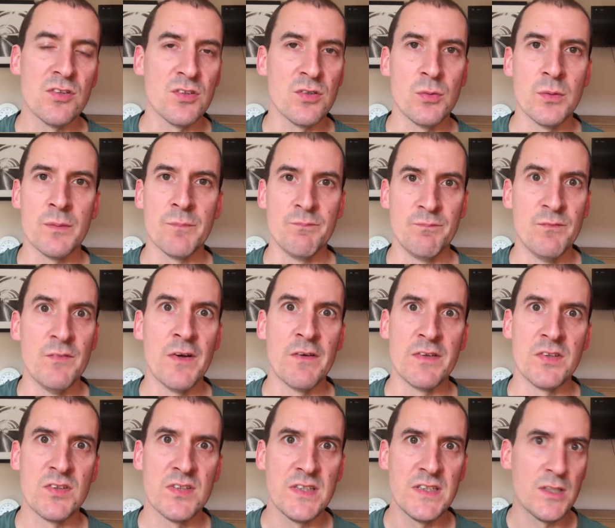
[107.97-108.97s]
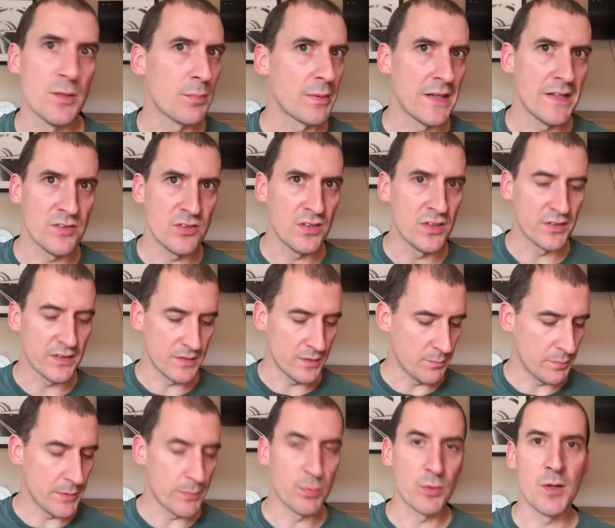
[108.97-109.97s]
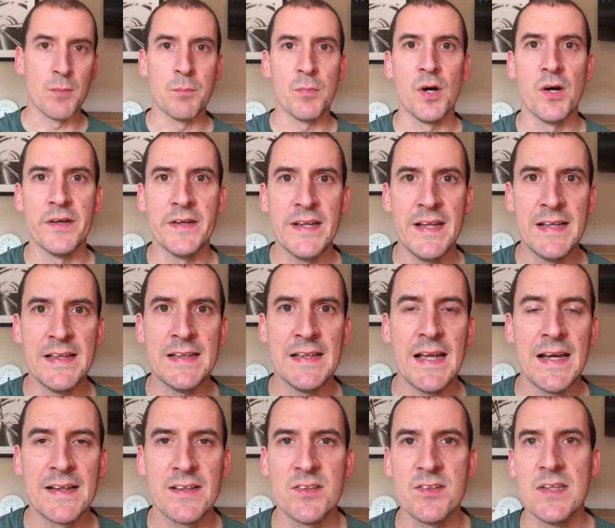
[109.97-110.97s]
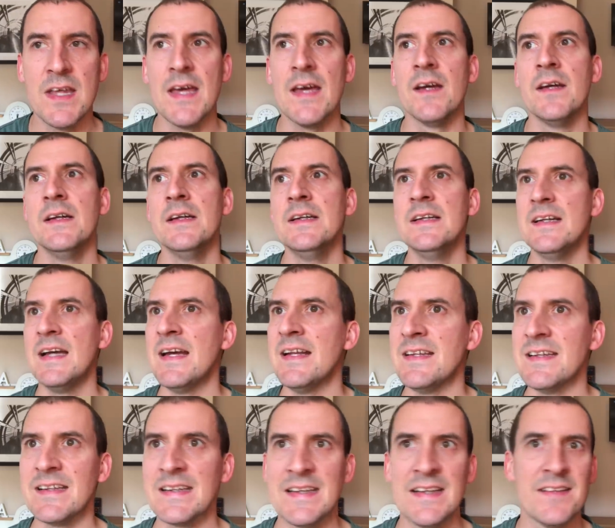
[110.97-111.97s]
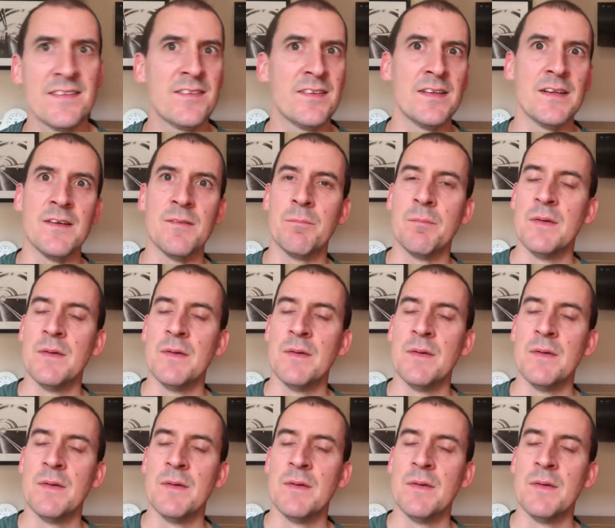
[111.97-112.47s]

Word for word: who are very senior players, you're looking at people like Martinelli, Lacazette, Eddie Nketiah,